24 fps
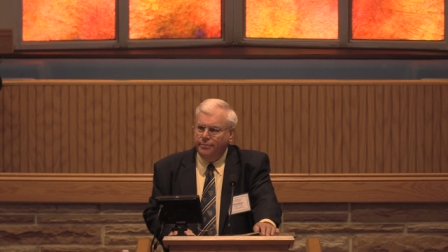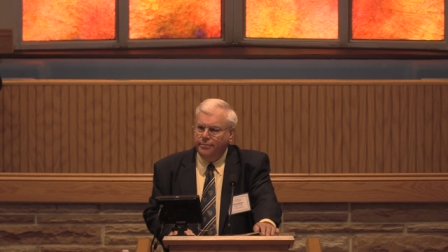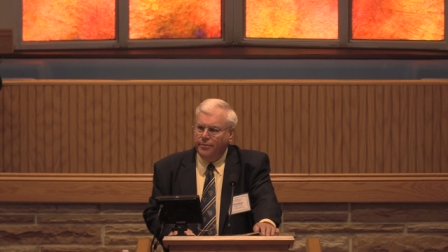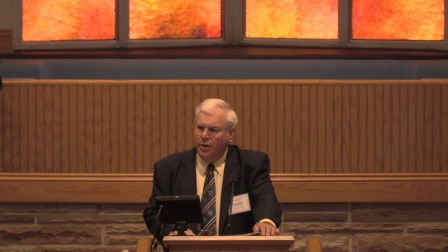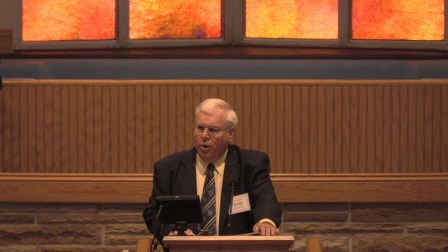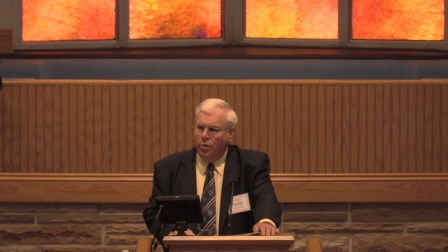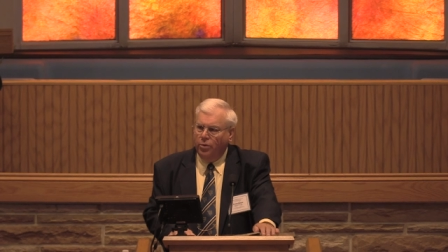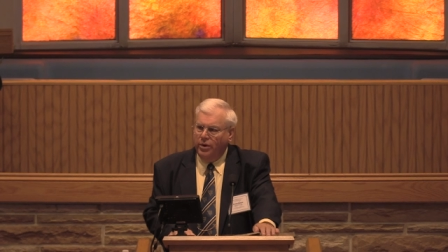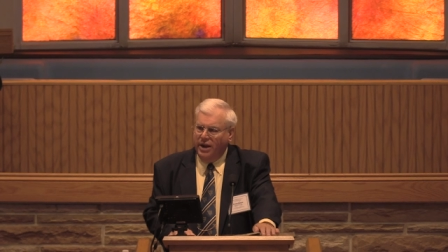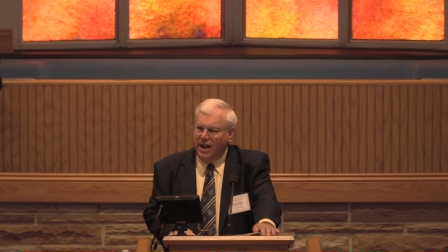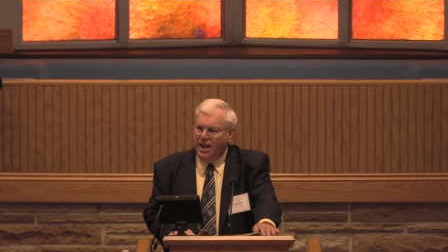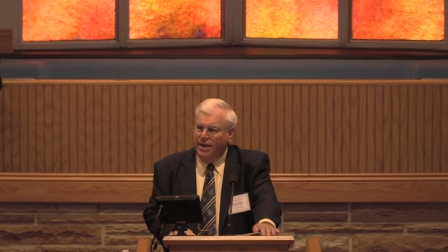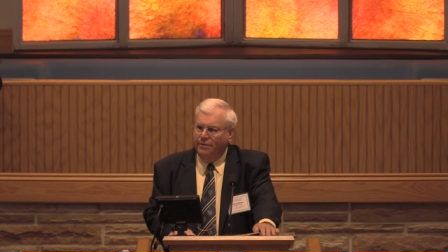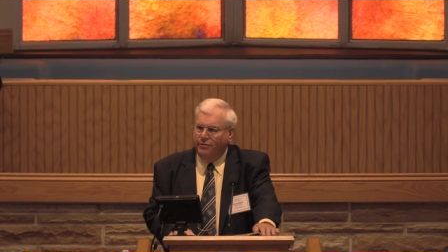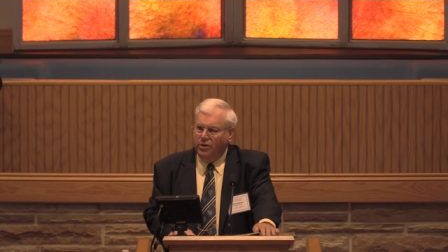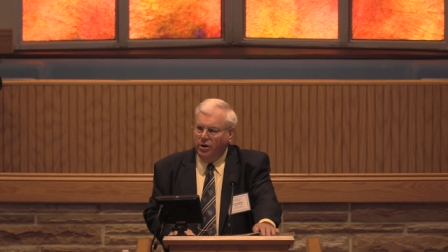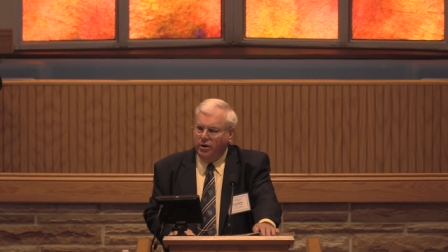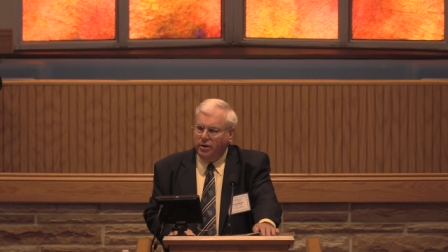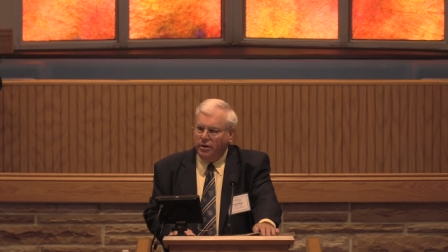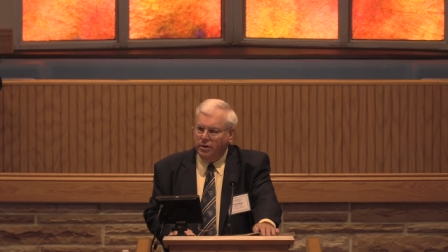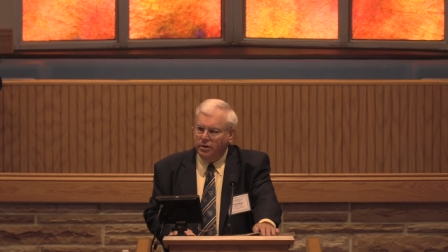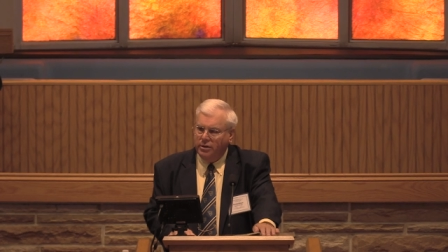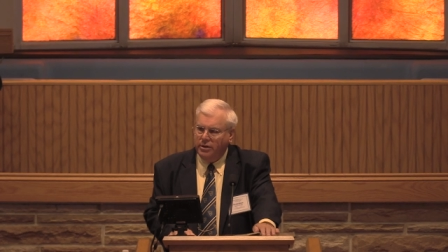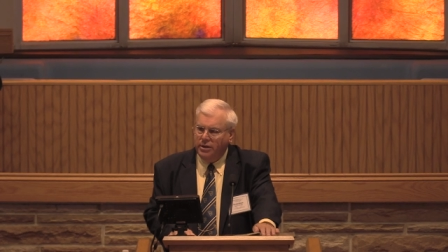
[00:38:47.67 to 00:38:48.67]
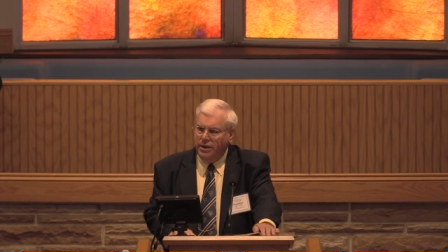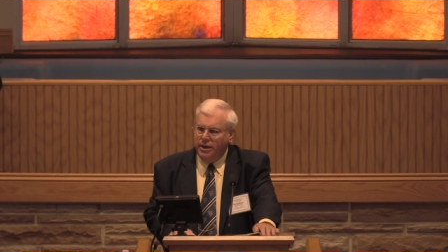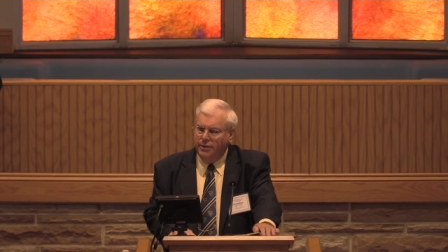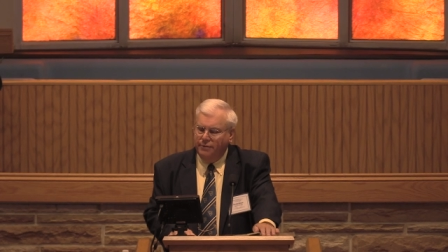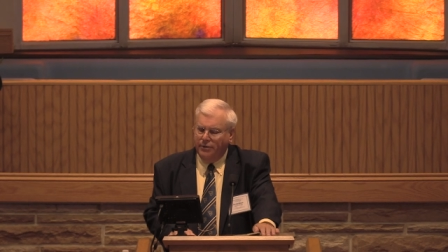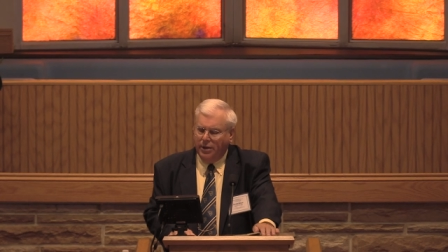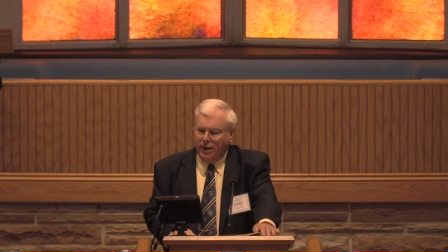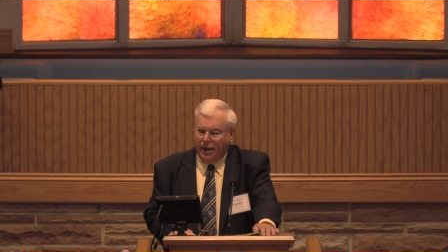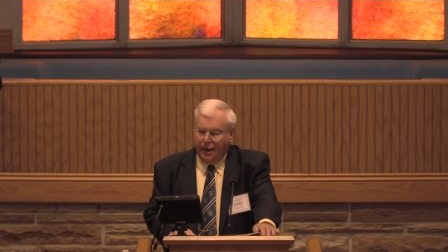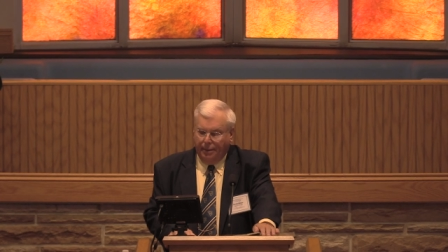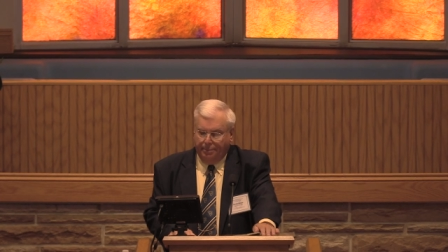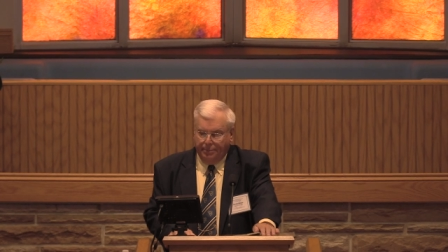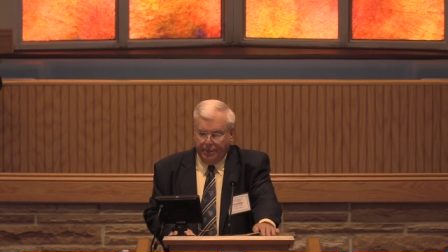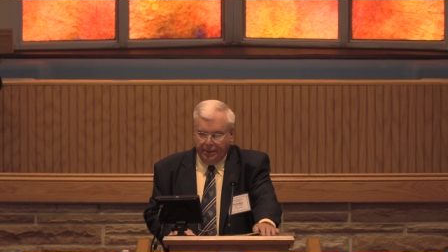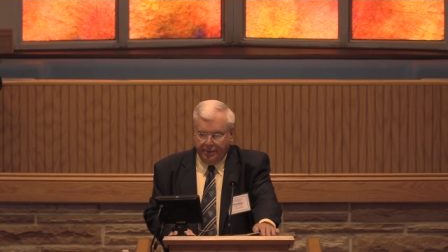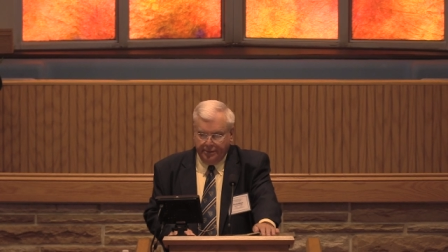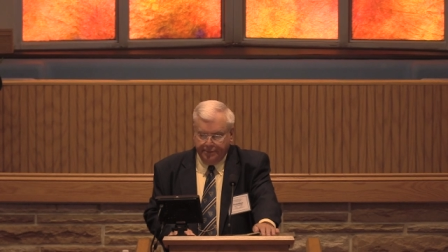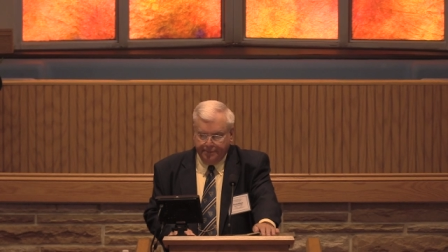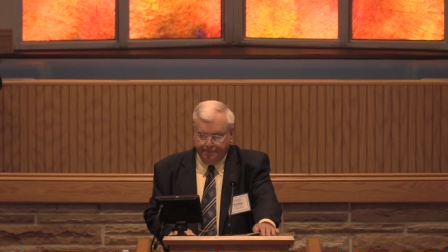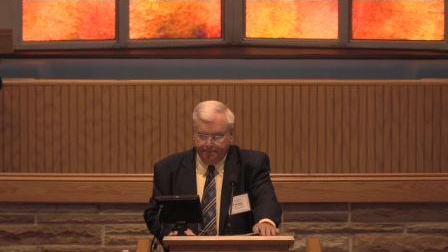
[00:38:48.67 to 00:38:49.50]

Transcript: Don't ever give up.